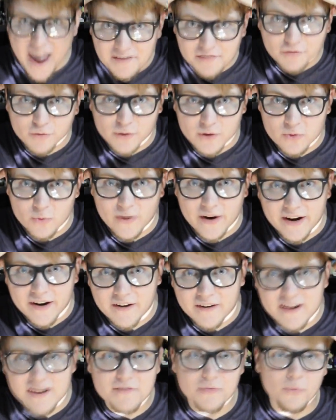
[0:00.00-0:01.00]
everywhere.
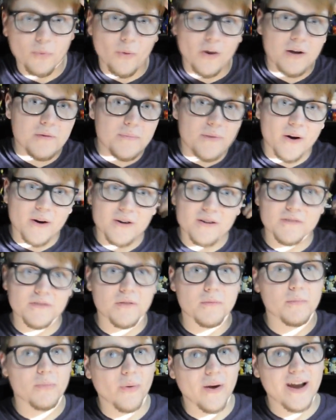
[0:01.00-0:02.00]
If one part of the
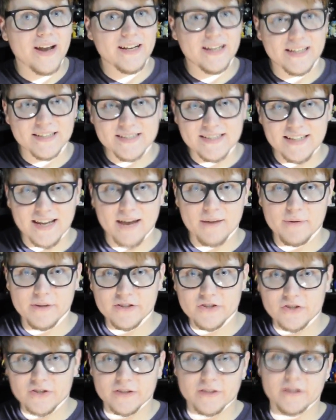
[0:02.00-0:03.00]
brain gets
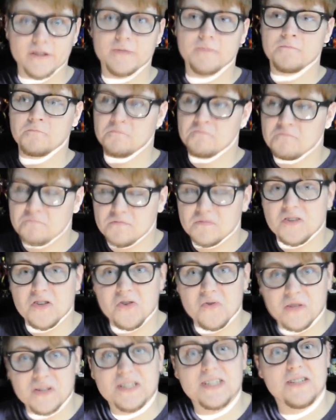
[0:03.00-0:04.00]
damaged, you
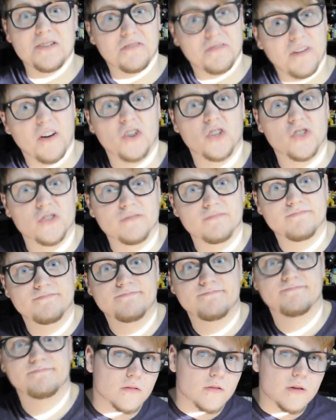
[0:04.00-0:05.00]
can still function.
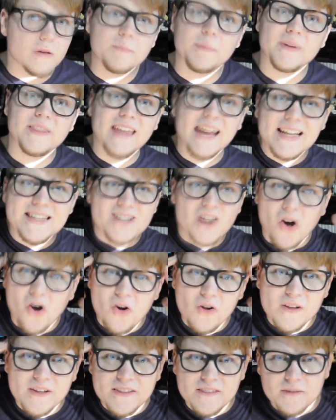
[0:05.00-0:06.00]
But that's
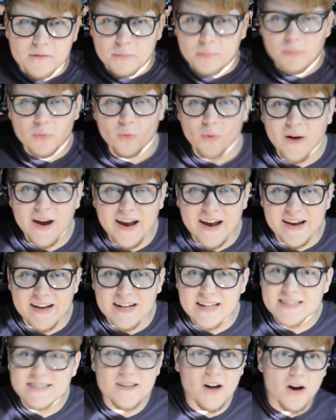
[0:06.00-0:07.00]
all in the brain.
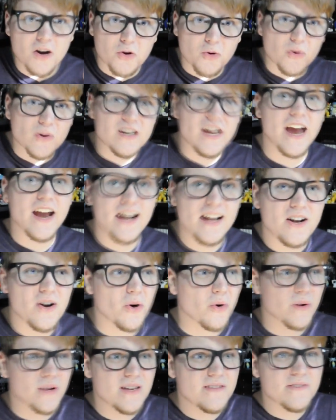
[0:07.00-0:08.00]
It's not created
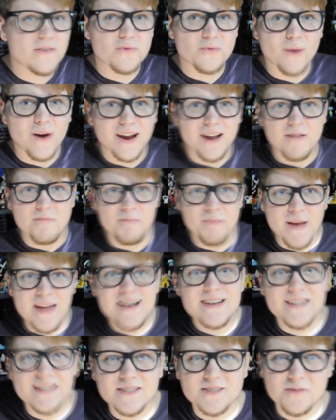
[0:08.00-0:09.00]
or even
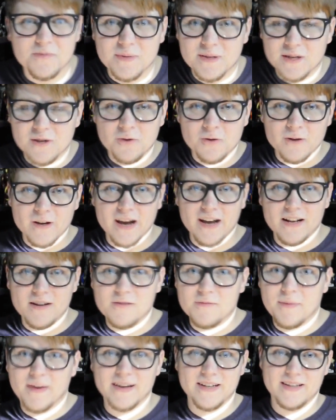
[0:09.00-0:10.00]
recommended to be
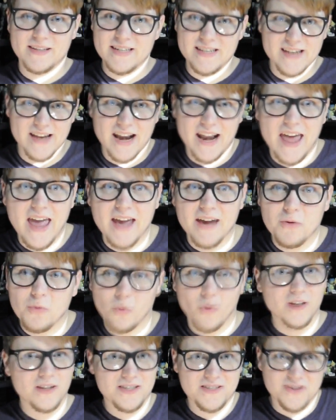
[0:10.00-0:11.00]
created by DNA
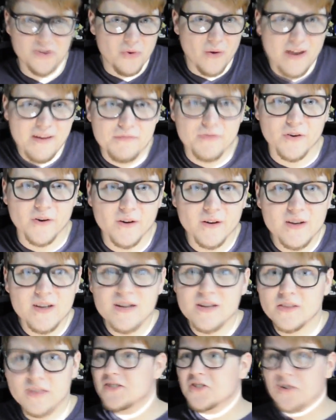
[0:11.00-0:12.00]
whatsoever.
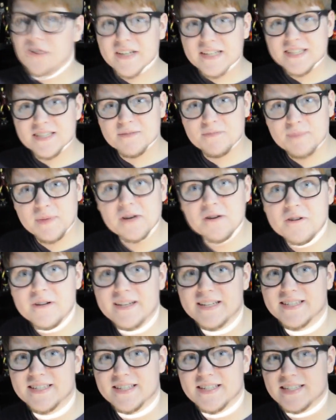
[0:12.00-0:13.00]
These are
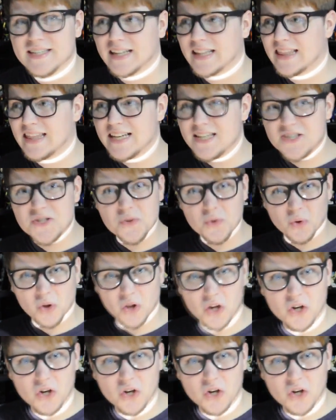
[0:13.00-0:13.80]
experiences and things you